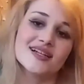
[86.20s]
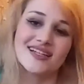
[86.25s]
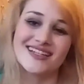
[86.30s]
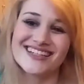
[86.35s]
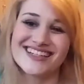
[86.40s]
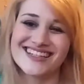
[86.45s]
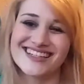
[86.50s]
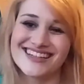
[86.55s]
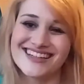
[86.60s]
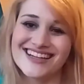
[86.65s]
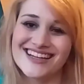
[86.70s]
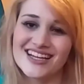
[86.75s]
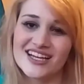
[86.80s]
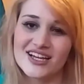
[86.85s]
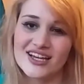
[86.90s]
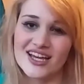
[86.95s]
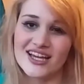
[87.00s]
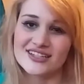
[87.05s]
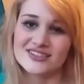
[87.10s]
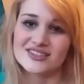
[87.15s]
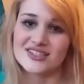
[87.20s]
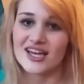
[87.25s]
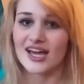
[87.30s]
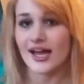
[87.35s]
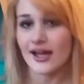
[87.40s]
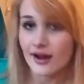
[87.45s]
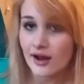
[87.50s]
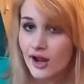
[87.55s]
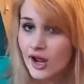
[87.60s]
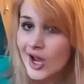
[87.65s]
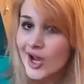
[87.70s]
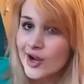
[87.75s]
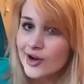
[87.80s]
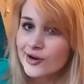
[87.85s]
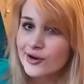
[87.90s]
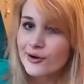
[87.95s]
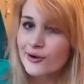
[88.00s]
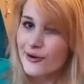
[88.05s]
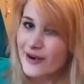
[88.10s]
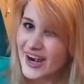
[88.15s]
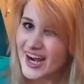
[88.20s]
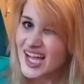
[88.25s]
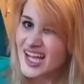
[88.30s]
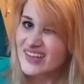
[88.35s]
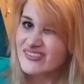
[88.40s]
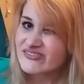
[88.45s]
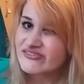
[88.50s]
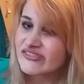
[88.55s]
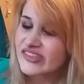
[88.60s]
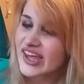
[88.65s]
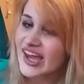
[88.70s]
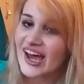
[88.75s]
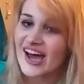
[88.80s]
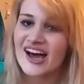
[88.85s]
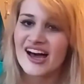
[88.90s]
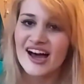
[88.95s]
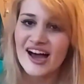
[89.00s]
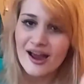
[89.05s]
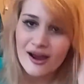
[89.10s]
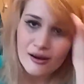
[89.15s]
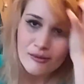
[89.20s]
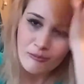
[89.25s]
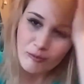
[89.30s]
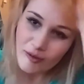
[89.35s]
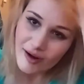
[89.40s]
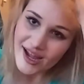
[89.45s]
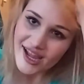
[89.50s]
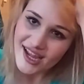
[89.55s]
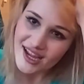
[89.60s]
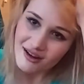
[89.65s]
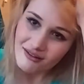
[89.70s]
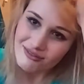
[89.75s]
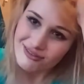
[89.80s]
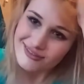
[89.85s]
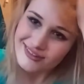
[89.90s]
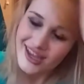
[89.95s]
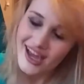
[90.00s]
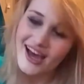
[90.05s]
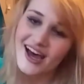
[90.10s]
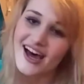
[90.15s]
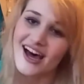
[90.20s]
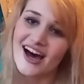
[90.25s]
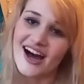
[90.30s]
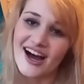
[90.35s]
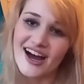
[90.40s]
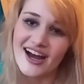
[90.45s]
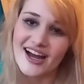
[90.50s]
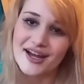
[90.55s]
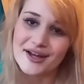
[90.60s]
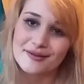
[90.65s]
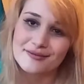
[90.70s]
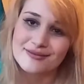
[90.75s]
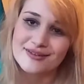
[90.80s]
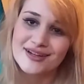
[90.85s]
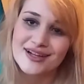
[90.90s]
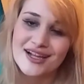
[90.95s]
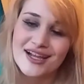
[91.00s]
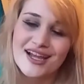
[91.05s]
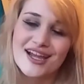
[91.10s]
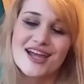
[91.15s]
it's like, crimp time, wave time.